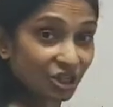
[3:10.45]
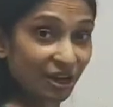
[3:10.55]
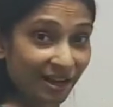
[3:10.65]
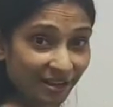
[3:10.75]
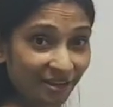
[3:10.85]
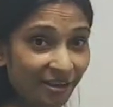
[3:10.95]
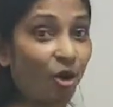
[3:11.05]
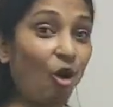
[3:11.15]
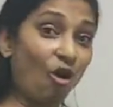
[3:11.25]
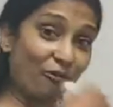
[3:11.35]

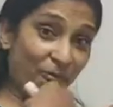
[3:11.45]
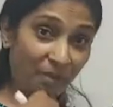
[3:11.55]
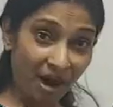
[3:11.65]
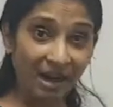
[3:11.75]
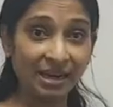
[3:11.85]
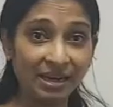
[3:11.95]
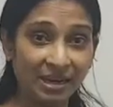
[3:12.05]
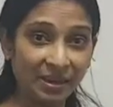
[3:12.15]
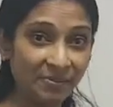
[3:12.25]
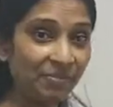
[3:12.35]
letter of my
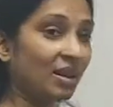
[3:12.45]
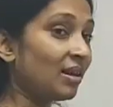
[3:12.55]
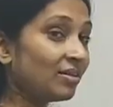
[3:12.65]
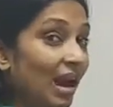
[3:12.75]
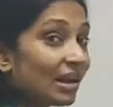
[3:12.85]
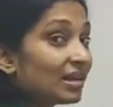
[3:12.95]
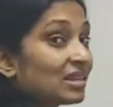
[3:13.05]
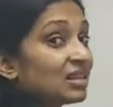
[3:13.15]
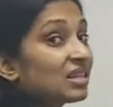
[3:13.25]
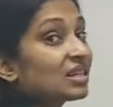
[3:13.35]
name that
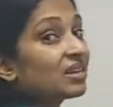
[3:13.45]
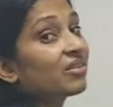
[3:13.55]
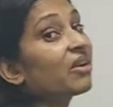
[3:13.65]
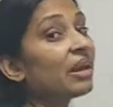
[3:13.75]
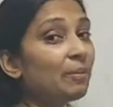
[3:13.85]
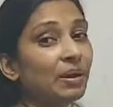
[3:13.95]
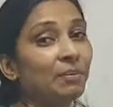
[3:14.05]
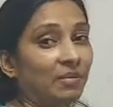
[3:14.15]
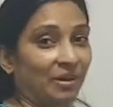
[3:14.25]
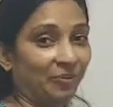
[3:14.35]
is
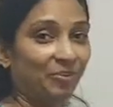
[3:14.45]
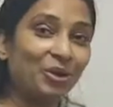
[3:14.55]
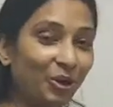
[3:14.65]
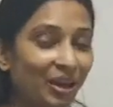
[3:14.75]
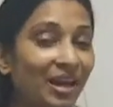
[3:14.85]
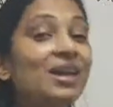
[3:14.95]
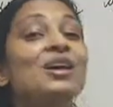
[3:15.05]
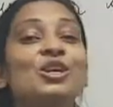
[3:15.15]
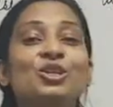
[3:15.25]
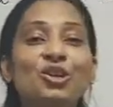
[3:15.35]
describing me. Okay,
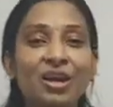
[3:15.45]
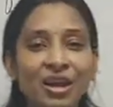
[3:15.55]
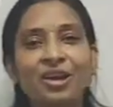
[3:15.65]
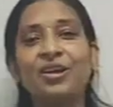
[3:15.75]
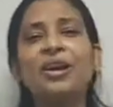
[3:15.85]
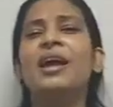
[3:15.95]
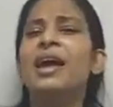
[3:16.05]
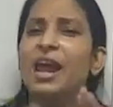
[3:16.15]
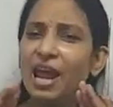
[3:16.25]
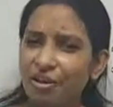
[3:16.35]
so here
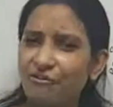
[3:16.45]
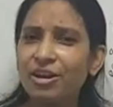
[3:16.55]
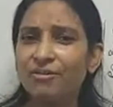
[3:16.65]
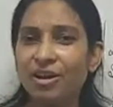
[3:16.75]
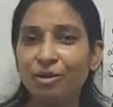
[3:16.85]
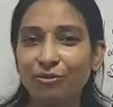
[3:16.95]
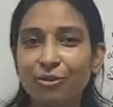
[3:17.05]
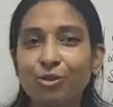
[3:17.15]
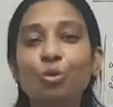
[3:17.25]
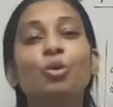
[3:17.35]
every one of
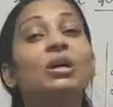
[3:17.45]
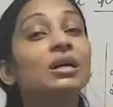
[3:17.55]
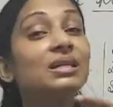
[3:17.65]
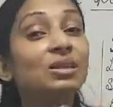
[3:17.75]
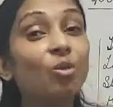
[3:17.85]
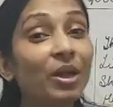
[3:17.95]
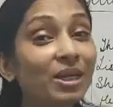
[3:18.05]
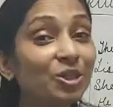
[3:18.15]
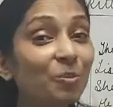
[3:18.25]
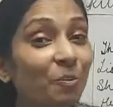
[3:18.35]
you is
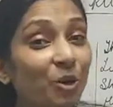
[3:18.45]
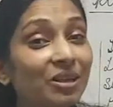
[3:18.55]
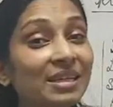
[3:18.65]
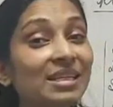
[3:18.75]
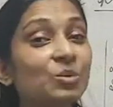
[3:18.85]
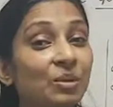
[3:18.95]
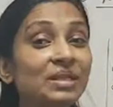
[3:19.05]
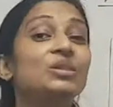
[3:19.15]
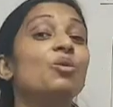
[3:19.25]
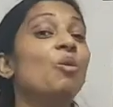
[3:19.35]
going to put this
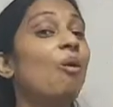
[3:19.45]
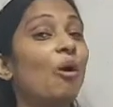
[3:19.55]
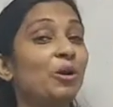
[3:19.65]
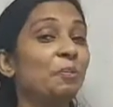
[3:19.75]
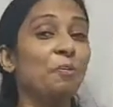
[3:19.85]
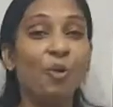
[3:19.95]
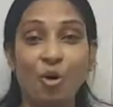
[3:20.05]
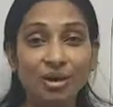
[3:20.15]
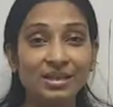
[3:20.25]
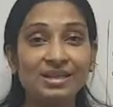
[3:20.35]
video on
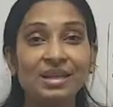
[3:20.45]
pause